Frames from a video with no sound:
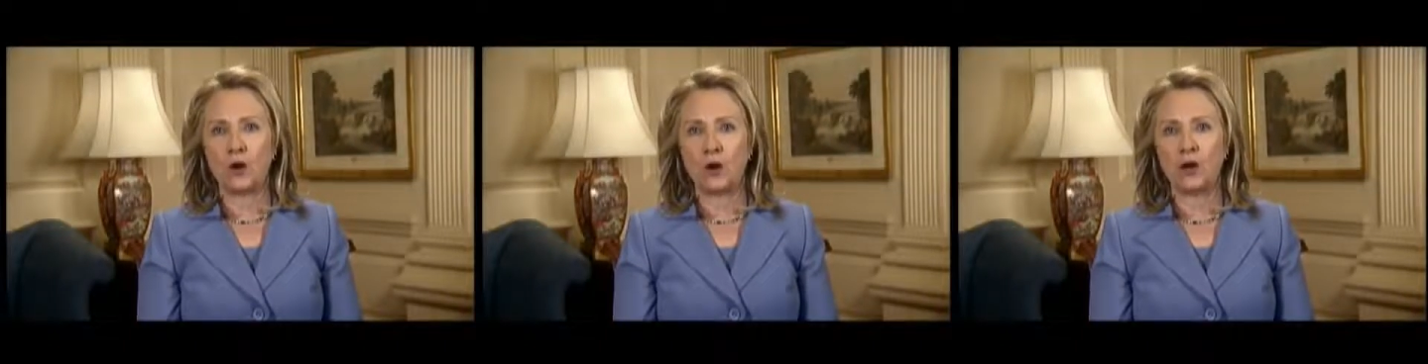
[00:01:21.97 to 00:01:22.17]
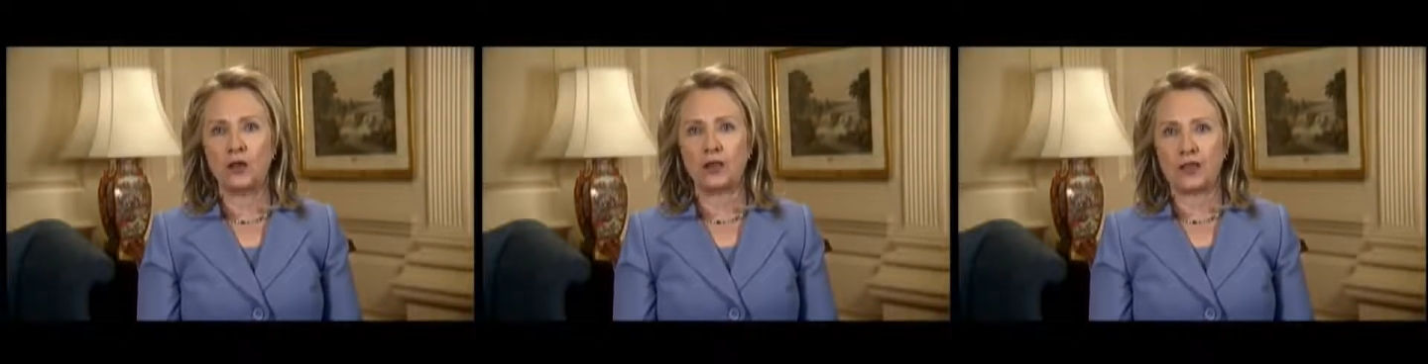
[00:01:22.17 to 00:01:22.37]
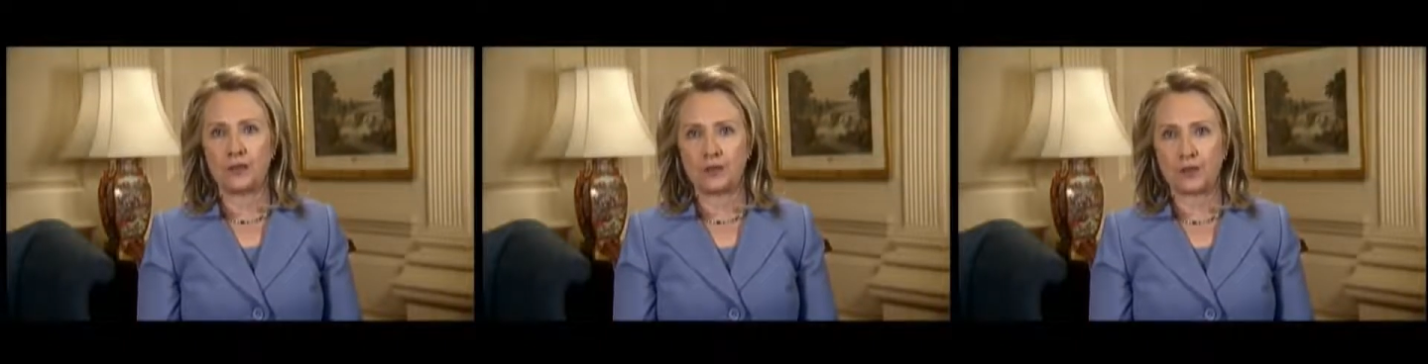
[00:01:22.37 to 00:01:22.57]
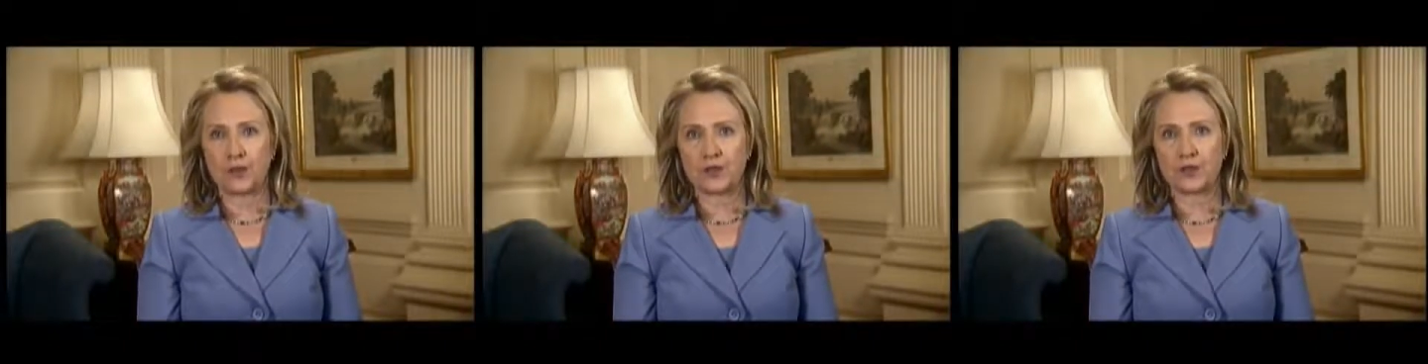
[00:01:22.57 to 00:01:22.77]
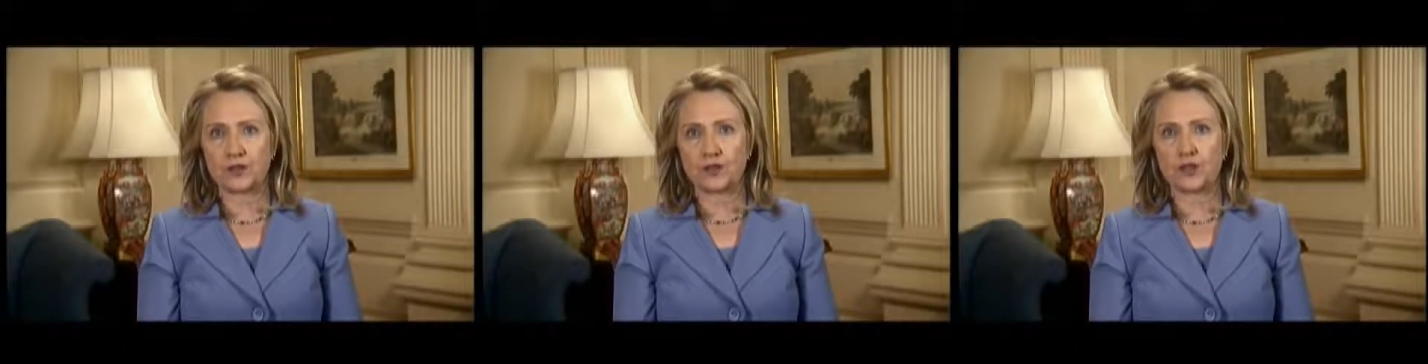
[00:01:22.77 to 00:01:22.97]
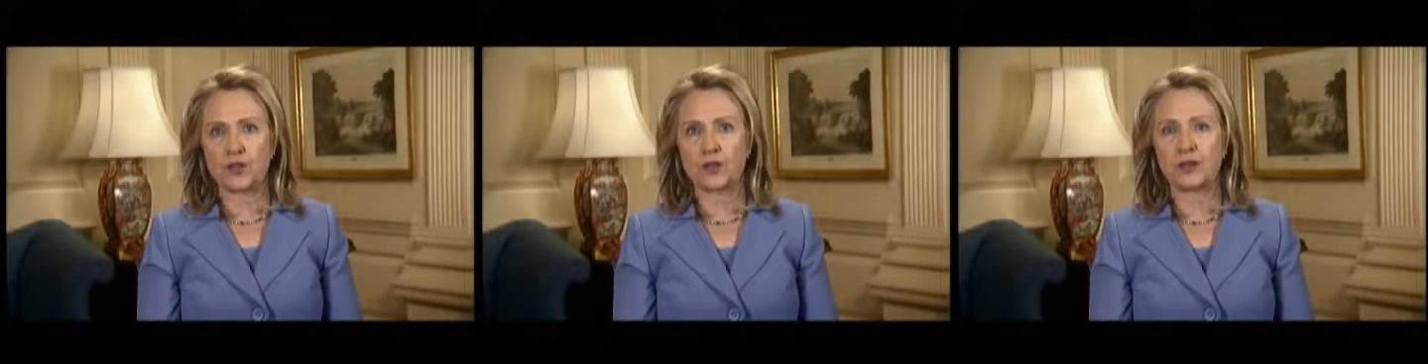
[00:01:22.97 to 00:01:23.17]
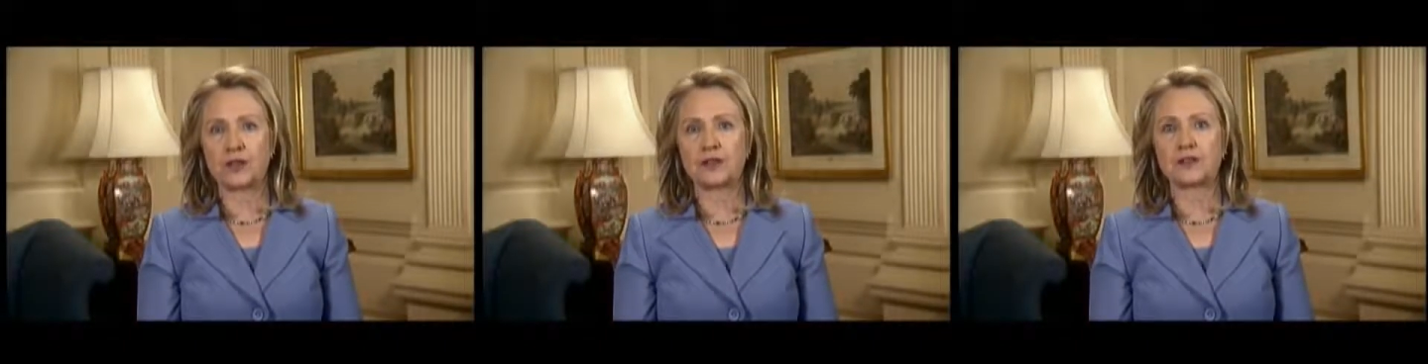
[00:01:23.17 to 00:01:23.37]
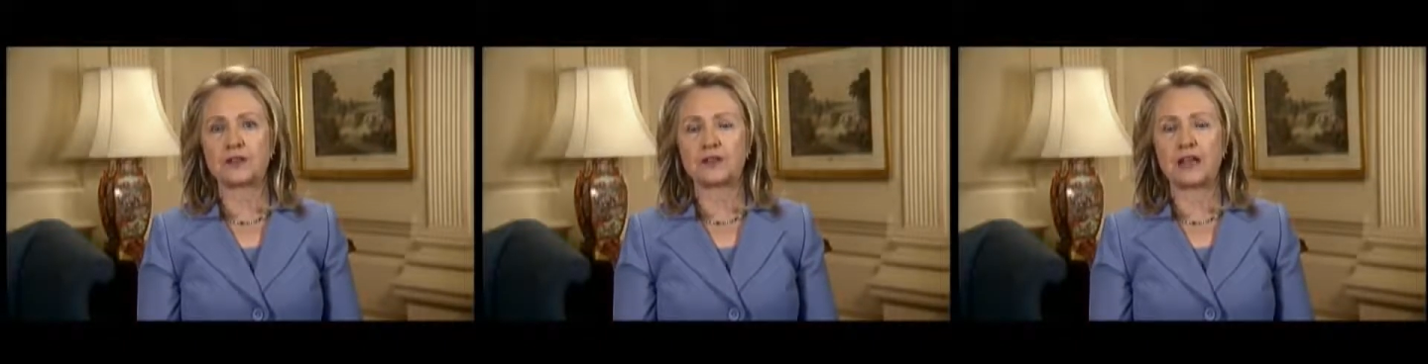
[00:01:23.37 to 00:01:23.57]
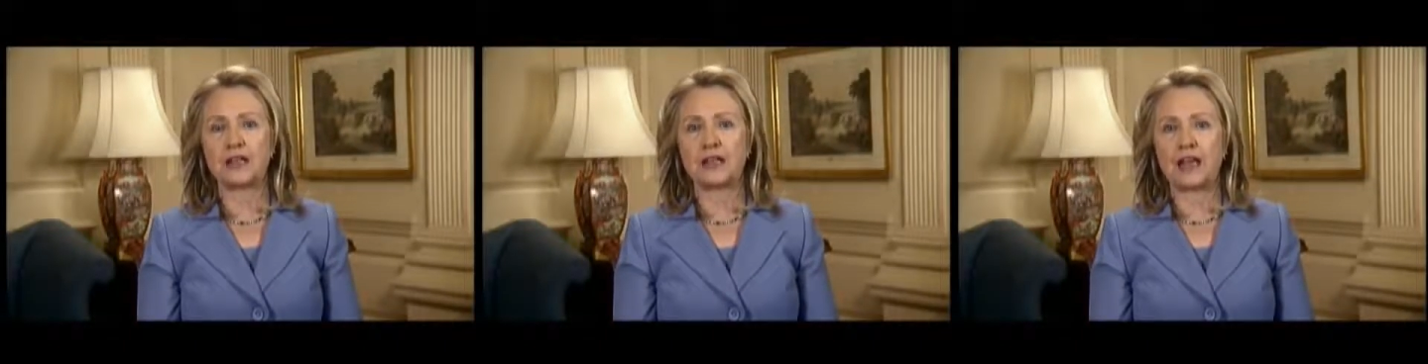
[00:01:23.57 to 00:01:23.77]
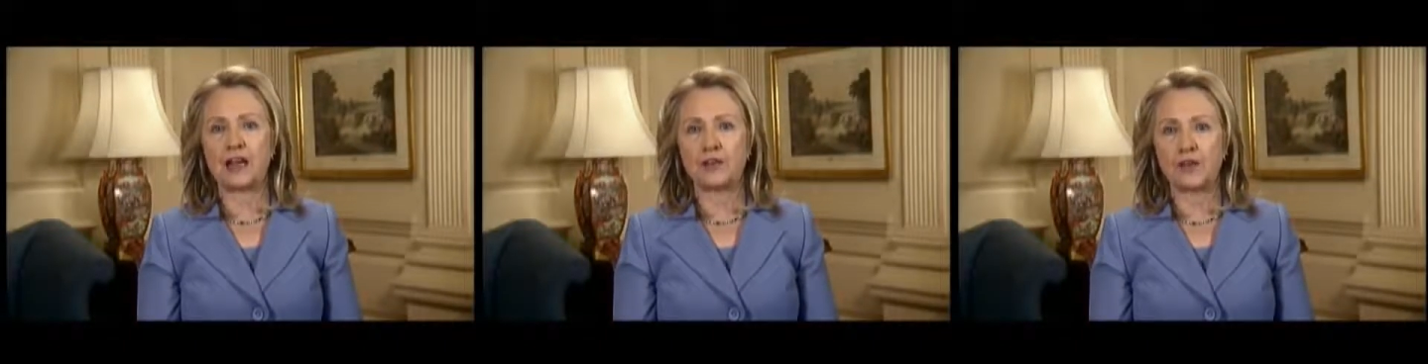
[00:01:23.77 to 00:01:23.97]
all imprisoned journalists
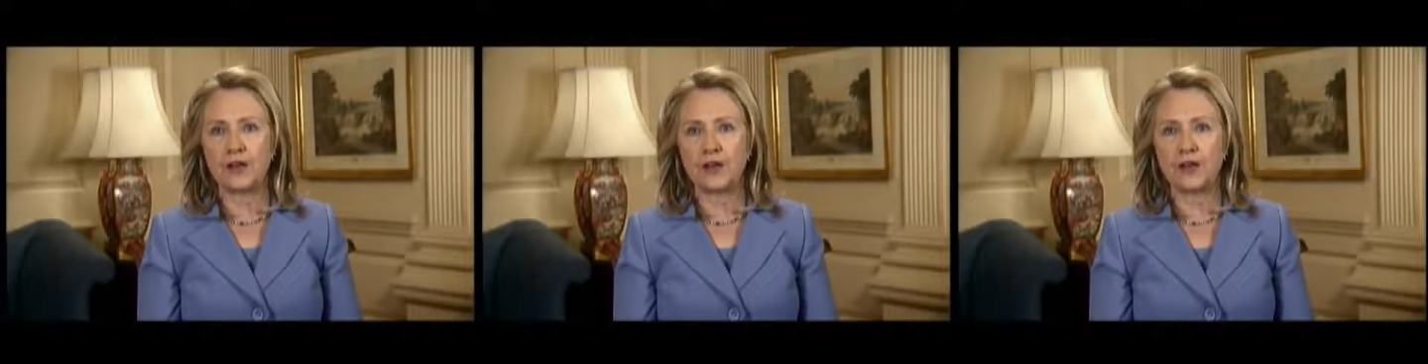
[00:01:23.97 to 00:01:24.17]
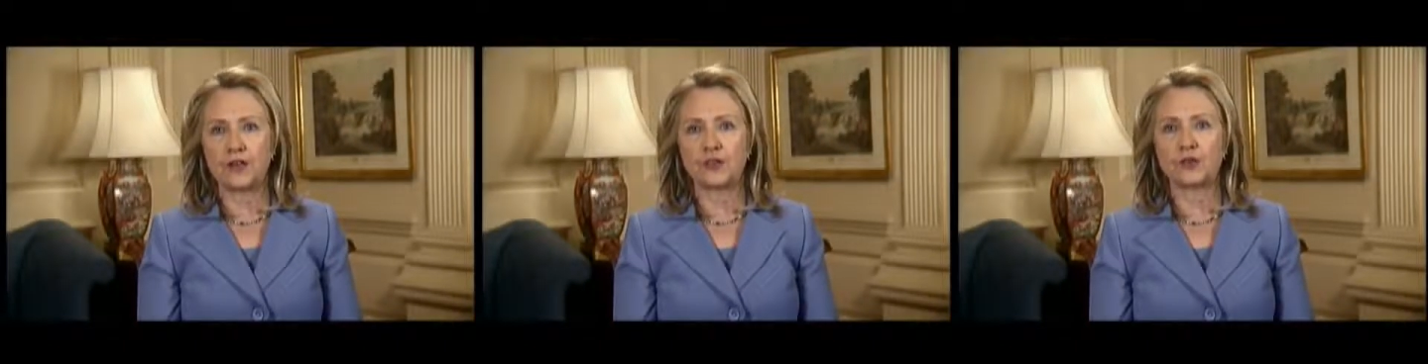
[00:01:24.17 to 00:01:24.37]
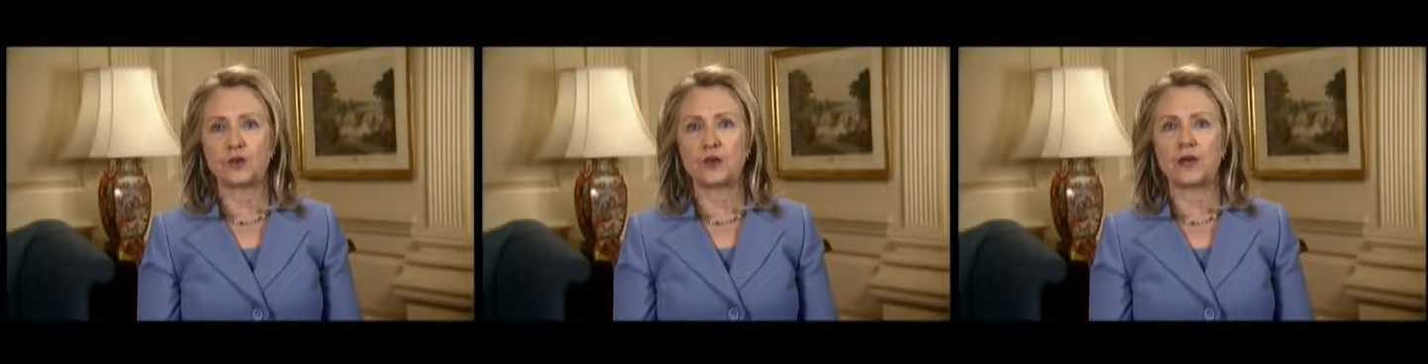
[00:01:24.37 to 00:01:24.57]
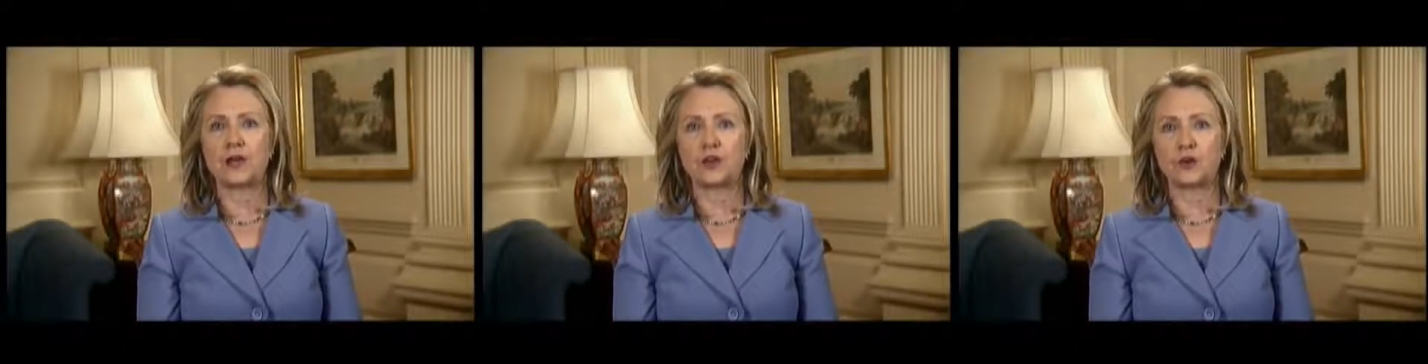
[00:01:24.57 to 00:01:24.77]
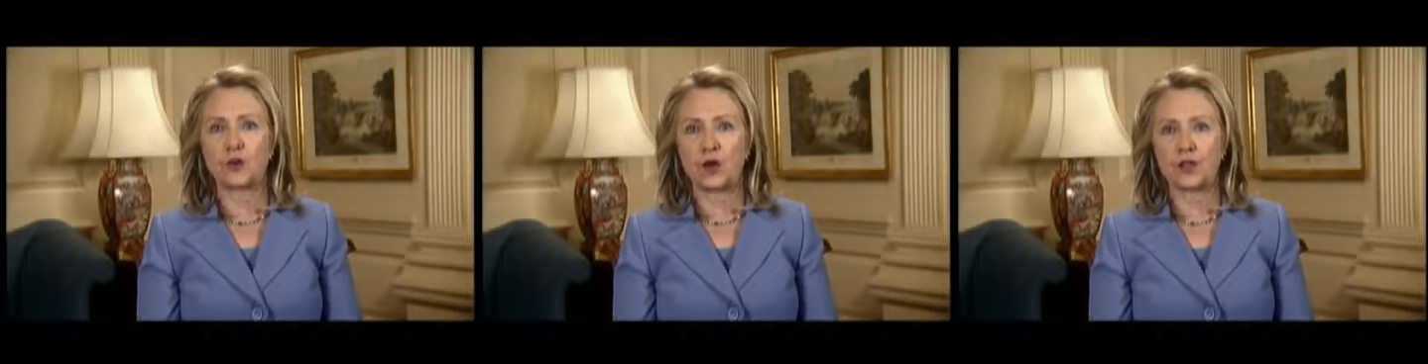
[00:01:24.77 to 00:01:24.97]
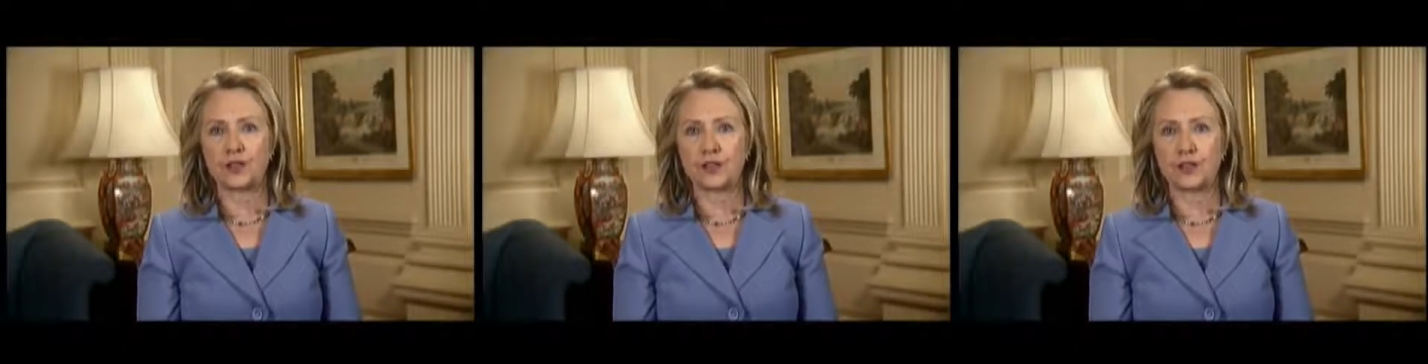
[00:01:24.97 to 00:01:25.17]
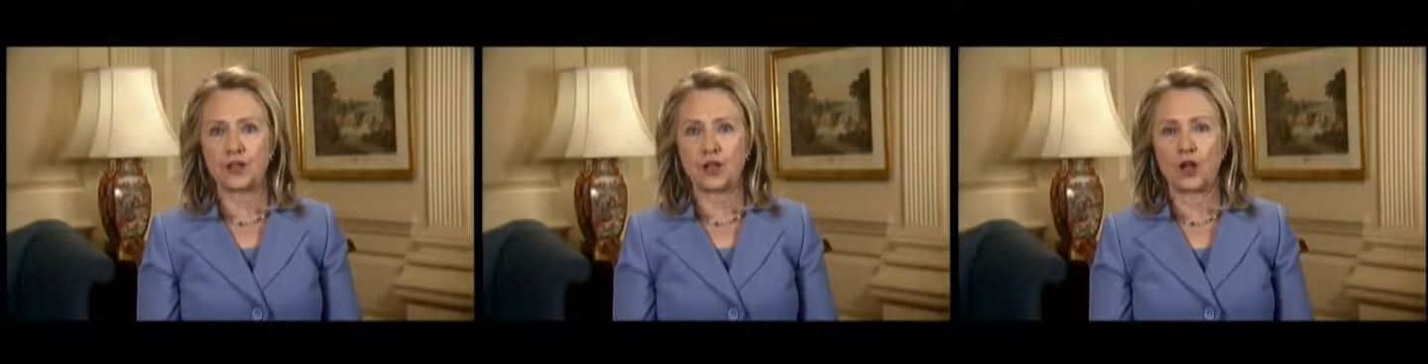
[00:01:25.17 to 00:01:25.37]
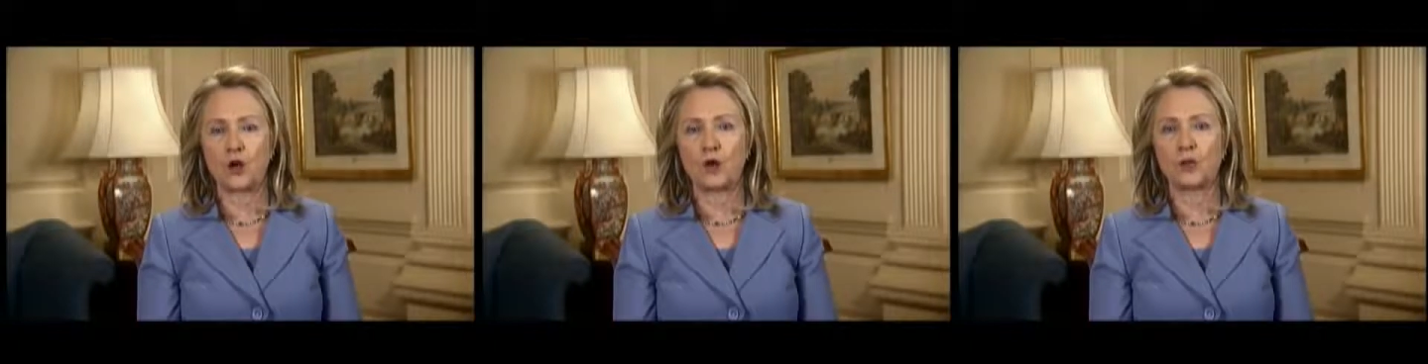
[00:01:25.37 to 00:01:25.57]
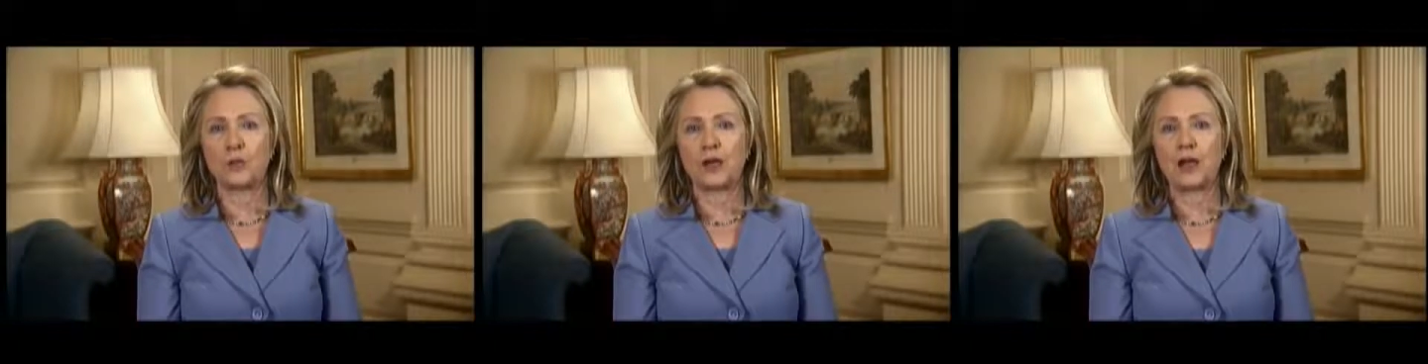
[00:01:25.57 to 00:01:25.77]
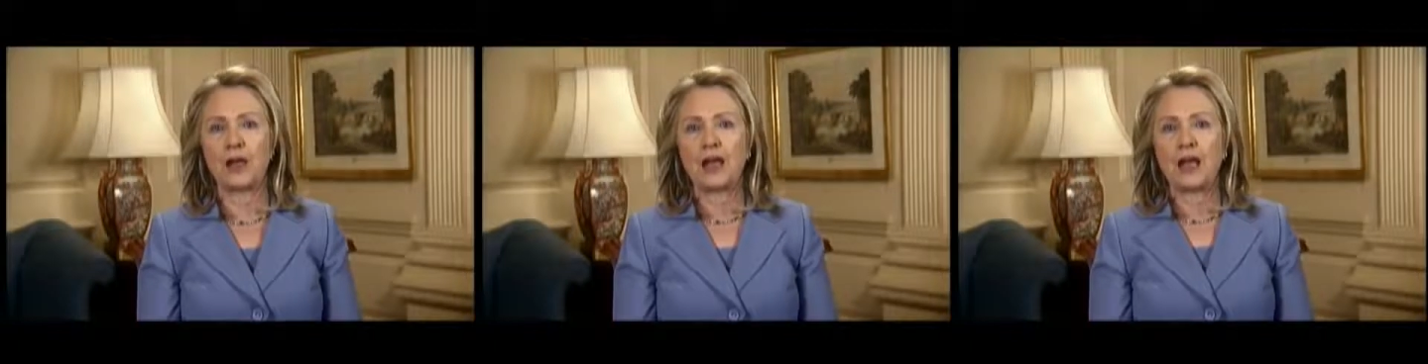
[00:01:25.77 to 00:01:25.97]
in every country across the globe